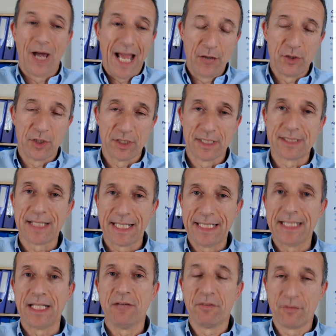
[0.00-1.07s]
or how you're going to
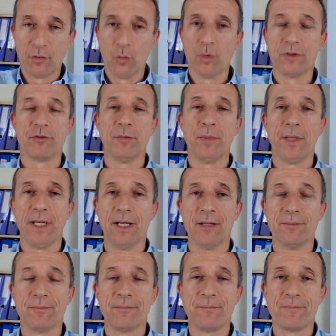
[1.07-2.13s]
take it forward from here.
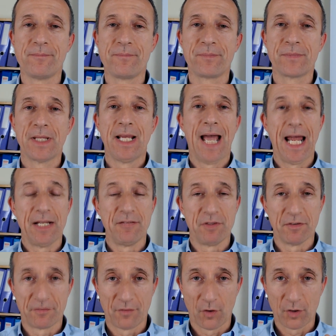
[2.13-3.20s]
And if you
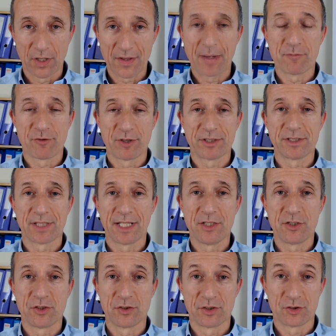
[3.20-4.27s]
follow that
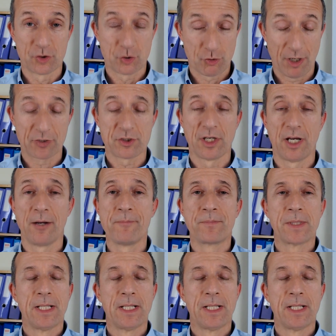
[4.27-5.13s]
presentation structure,